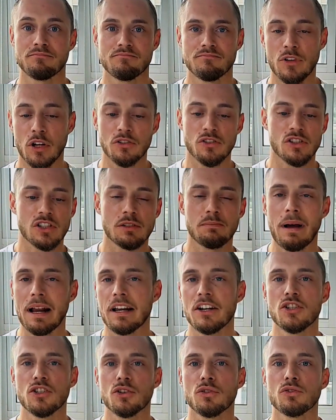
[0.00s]
not just
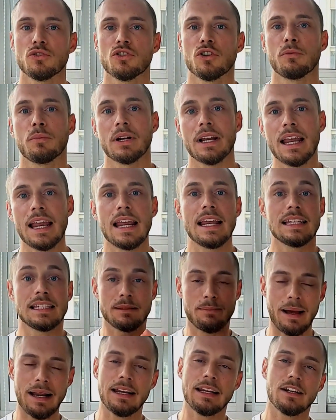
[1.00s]
Spanish culture, but
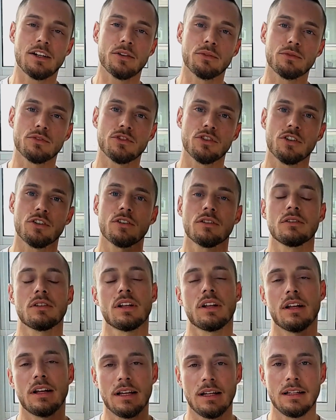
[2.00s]
Hispanic culture,
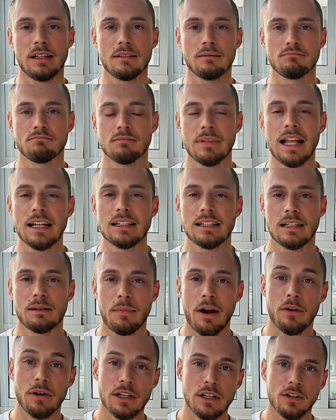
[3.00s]
in Latin
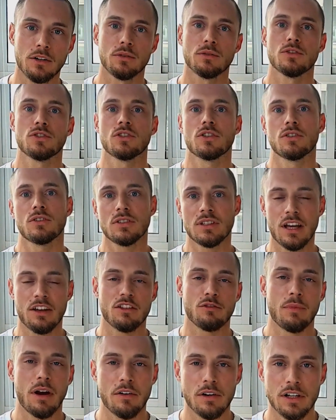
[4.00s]
American culture, South
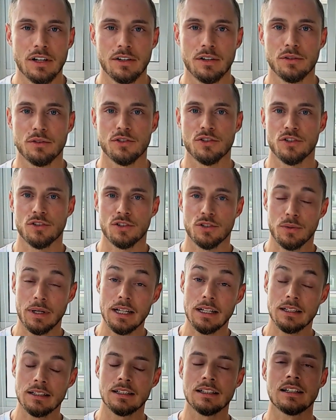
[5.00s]
American culture as
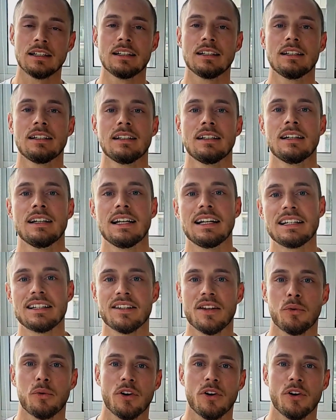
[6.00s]
well, is the